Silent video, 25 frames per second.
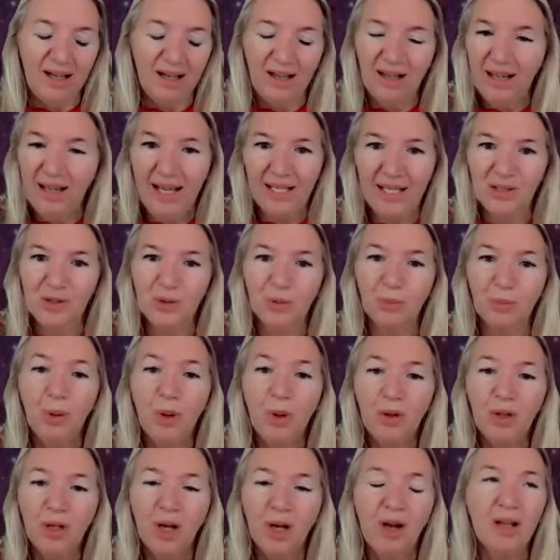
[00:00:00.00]
uh, actual
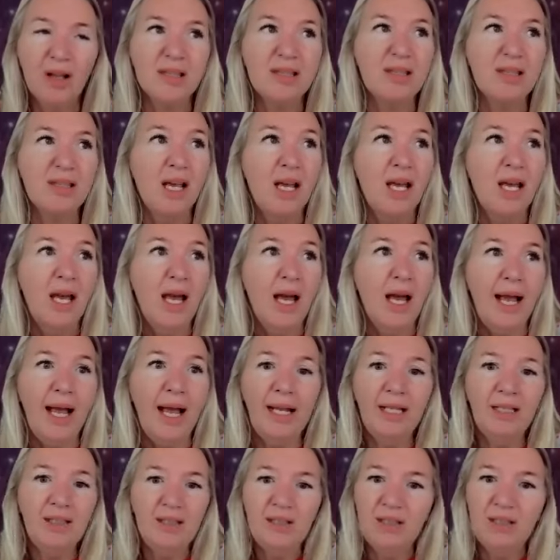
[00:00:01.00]
podcast.
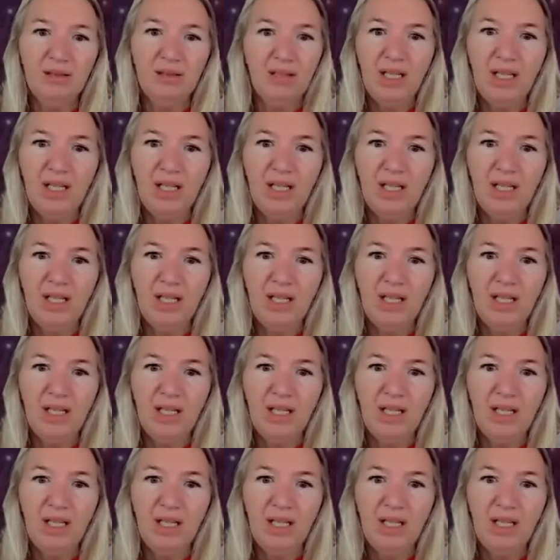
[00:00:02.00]
And,